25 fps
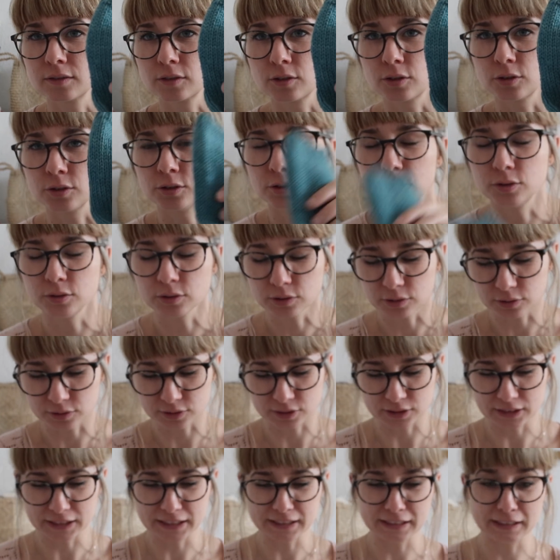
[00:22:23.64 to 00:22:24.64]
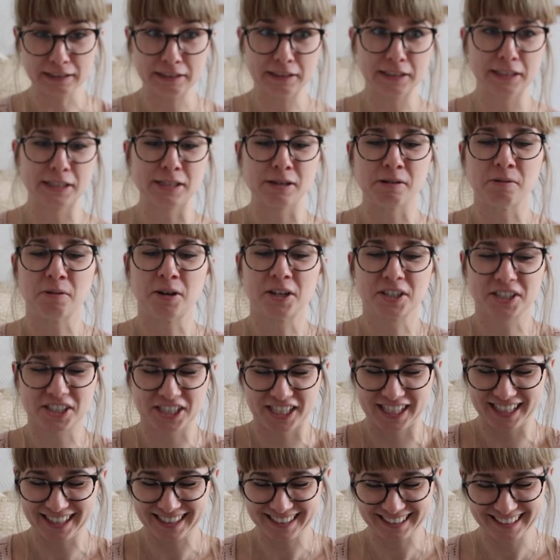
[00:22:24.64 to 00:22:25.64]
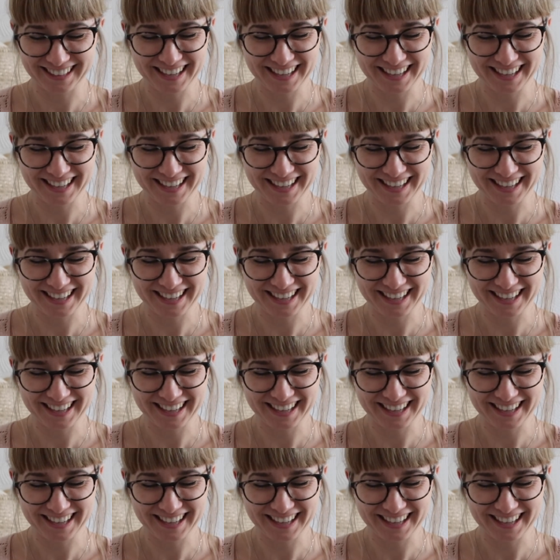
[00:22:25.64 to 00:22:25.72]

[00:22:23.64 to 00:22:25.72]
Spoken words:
Put yogurt on it, I need to wash it.